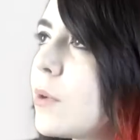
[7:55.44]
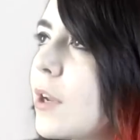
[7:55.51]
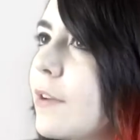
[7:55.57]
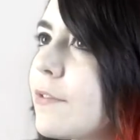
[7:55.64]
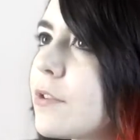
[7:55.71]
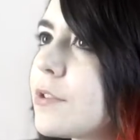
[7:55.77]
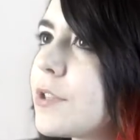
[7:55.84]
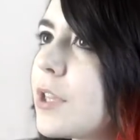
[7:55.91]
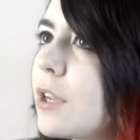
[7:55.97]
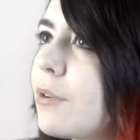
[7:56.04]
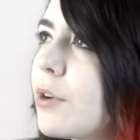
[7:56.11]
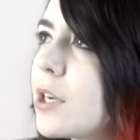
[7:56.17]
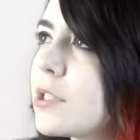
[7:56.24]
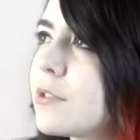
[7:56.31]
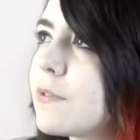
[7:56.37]
one after seeing
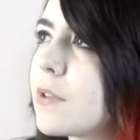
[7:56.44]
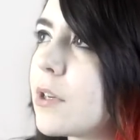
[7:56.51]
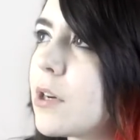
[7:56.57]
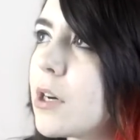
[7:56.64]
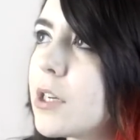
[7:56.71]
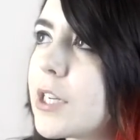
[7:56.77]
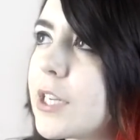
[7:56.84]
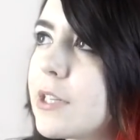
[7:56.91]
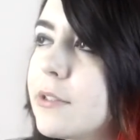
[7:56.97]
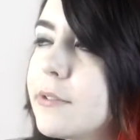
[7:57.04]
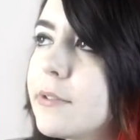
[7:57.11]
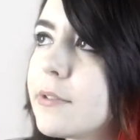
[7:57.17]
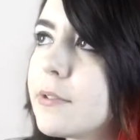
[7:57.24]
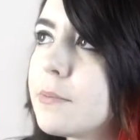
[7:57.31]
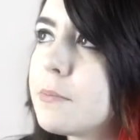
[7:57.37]
Rise of the
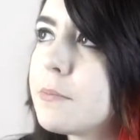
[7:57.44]
Guardians.